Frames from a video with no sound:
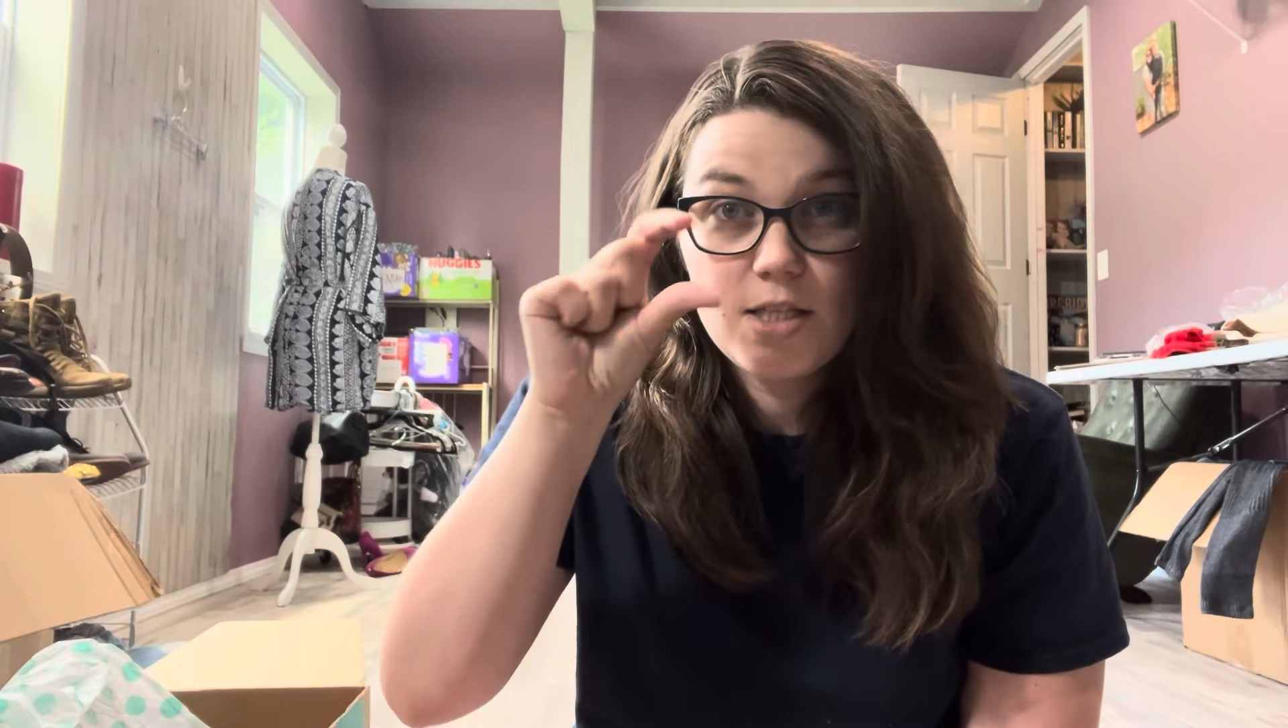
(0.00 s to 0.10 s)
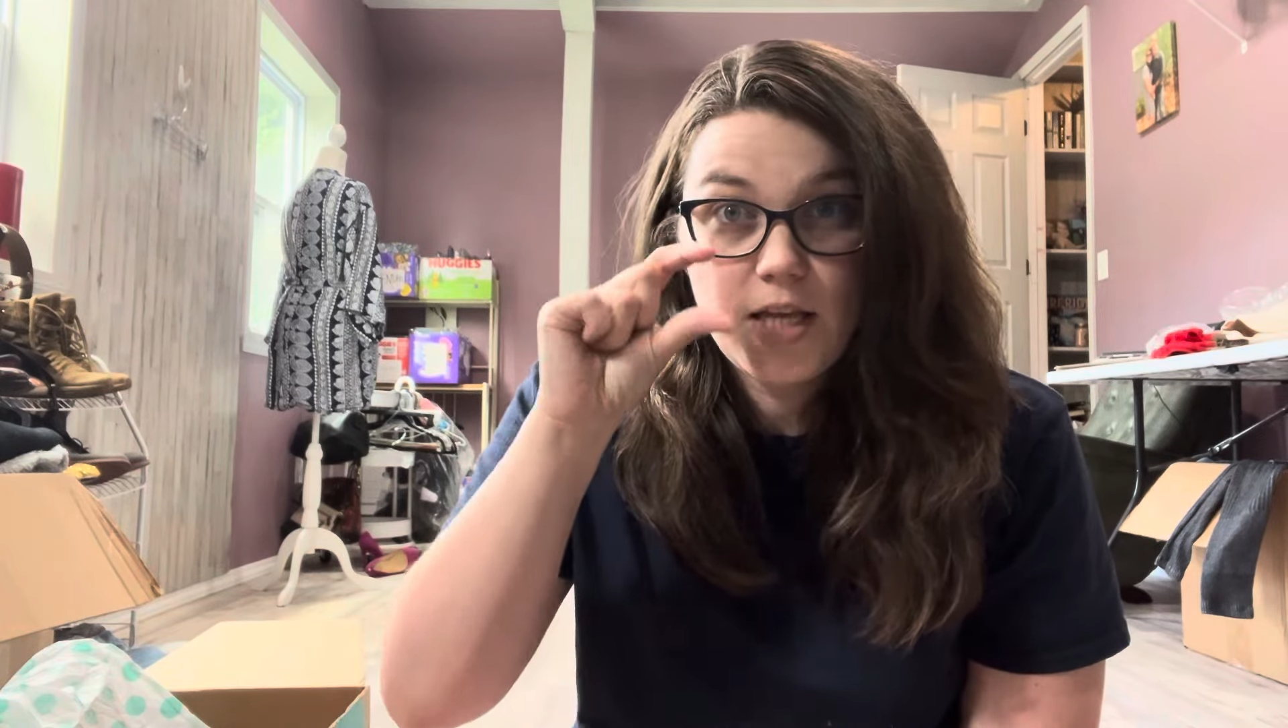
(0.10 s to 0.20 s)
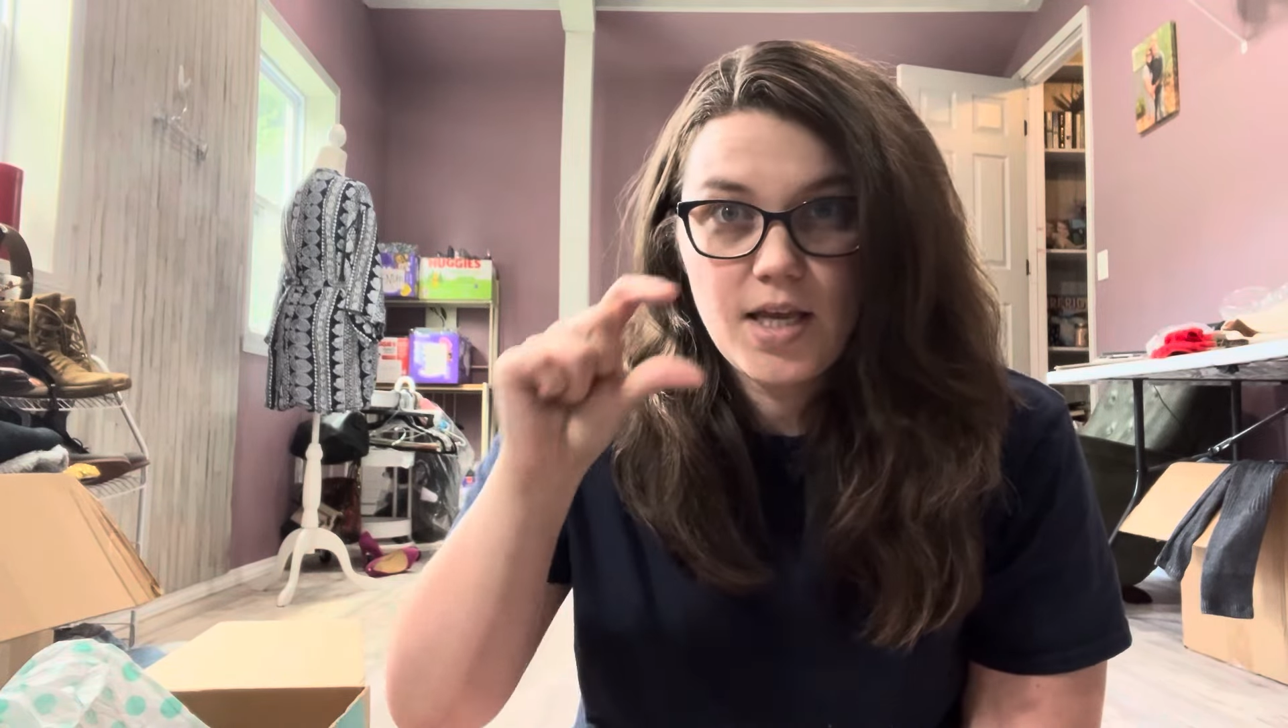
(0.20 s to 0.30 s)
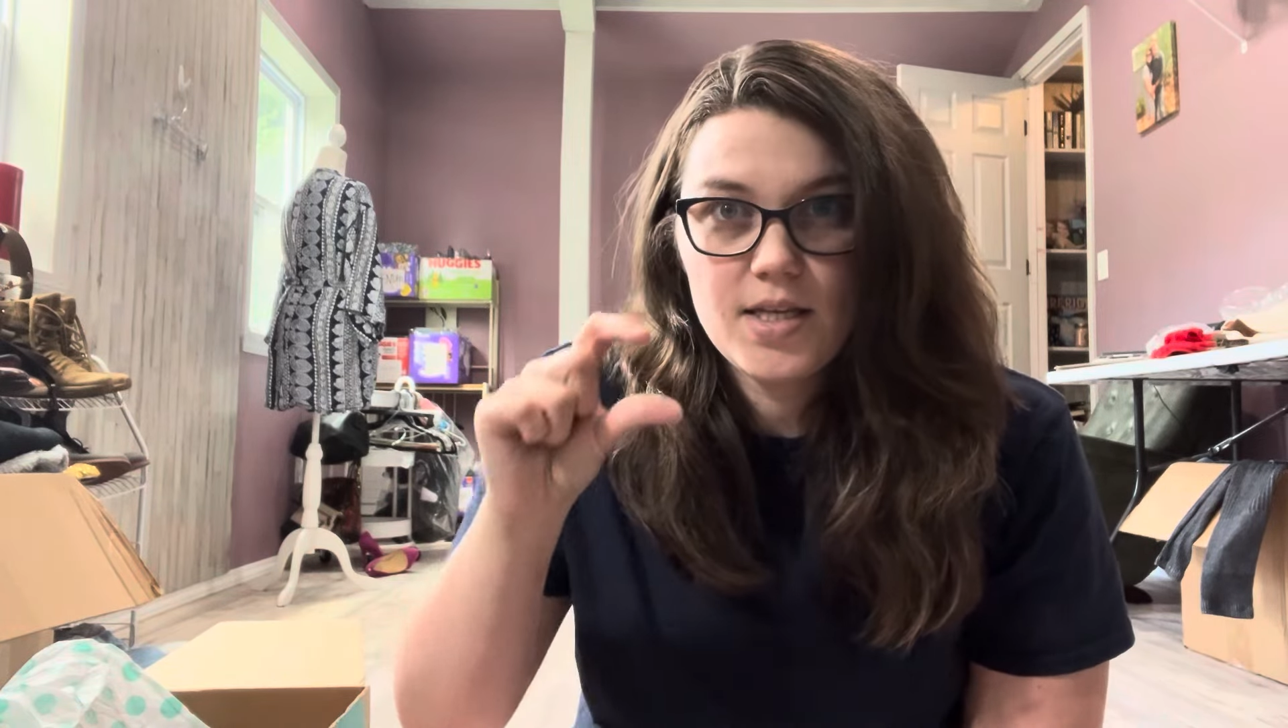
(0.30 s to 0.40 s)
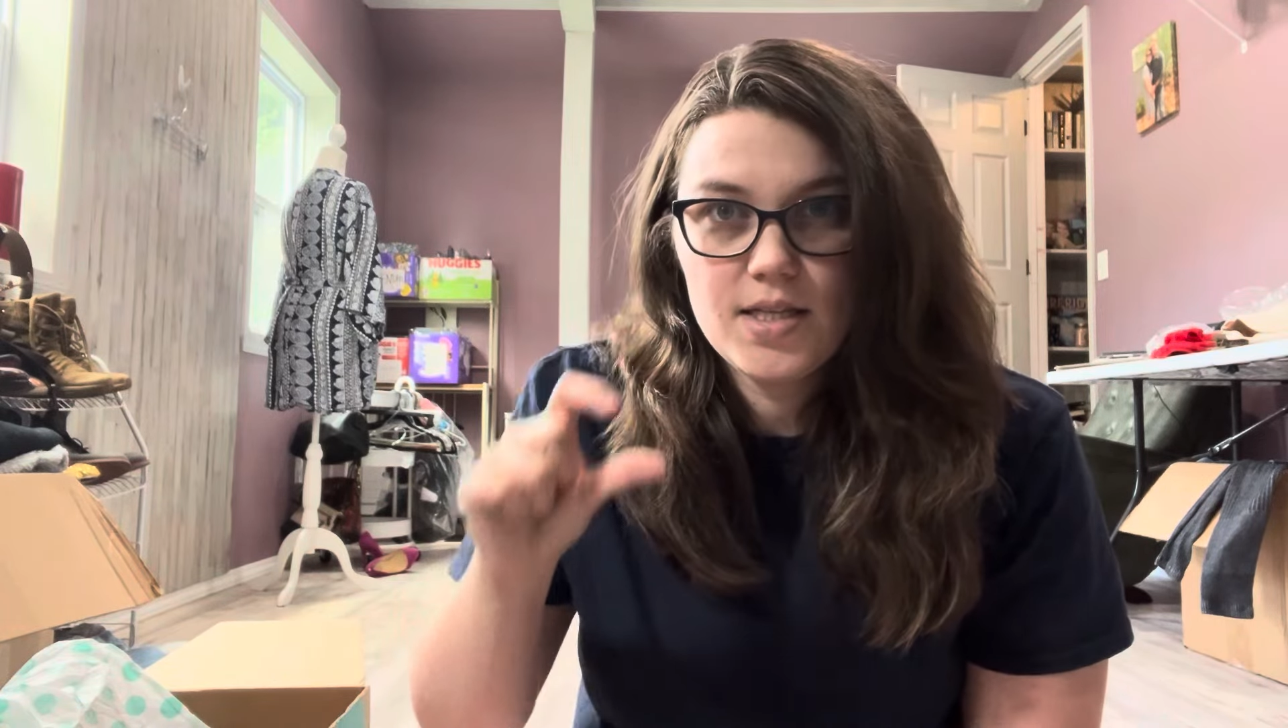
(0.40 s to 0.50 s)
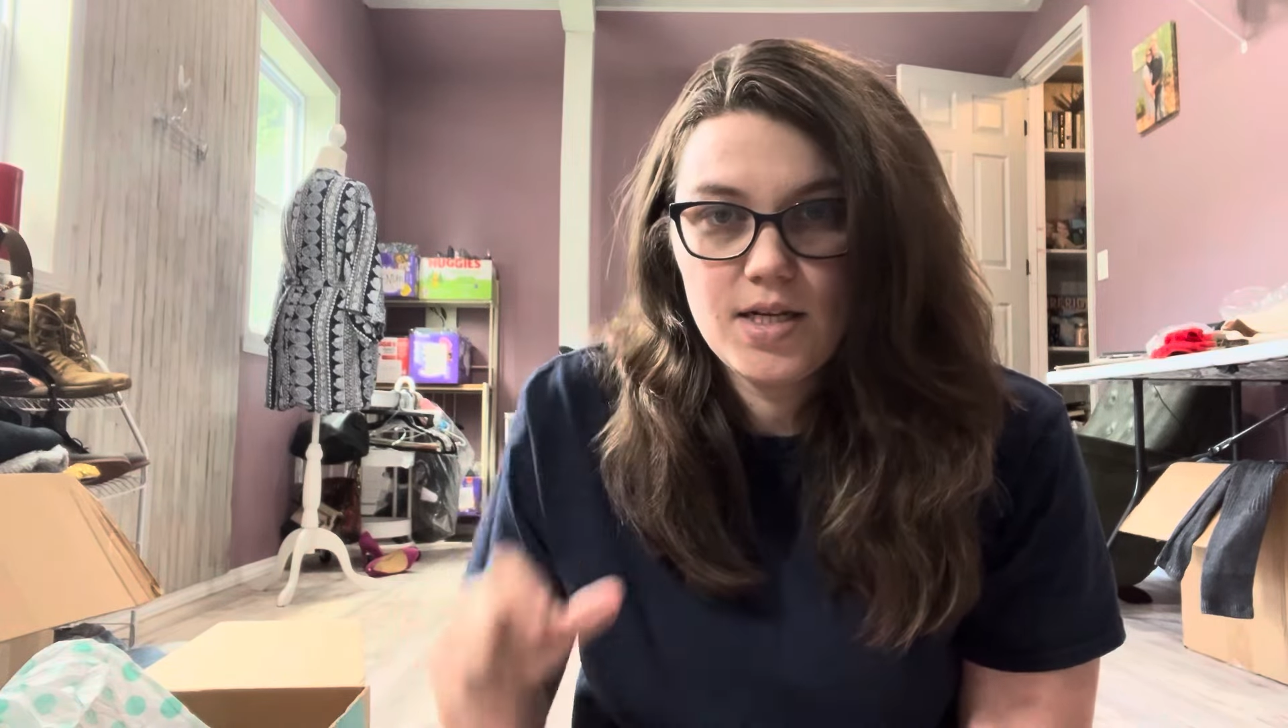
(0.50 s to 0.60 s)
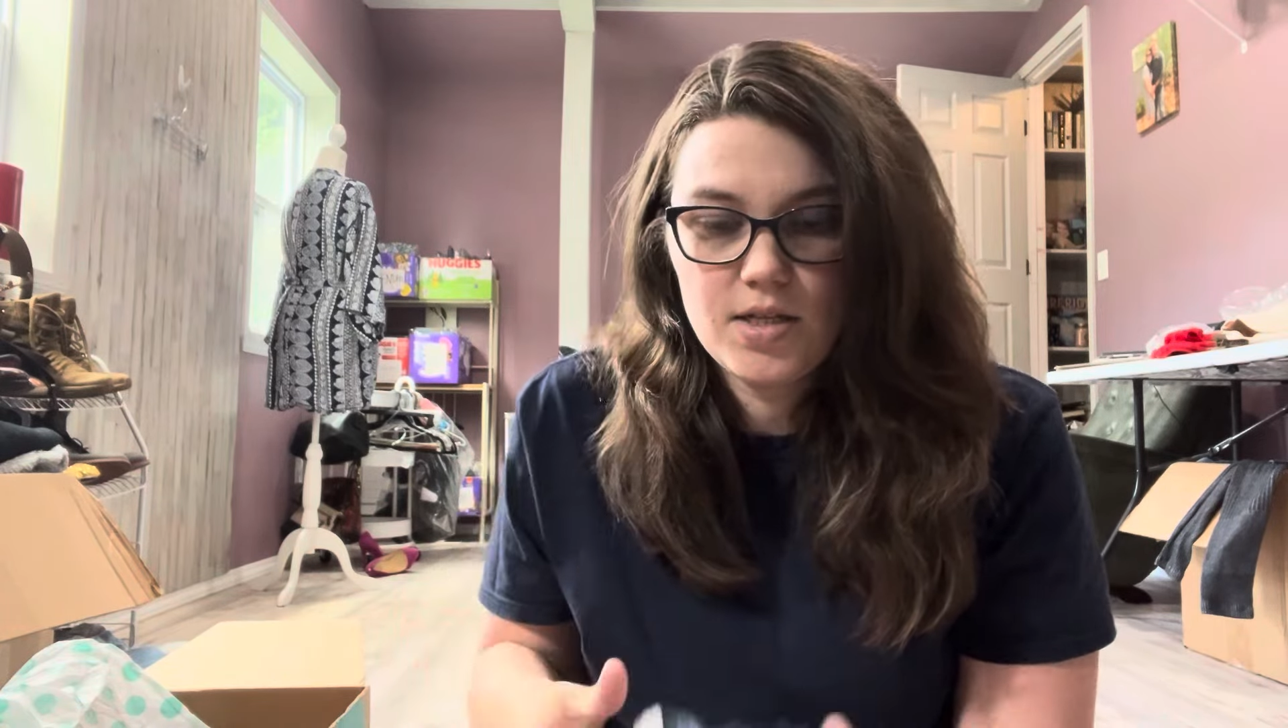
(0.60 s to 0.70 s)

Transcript: thick as it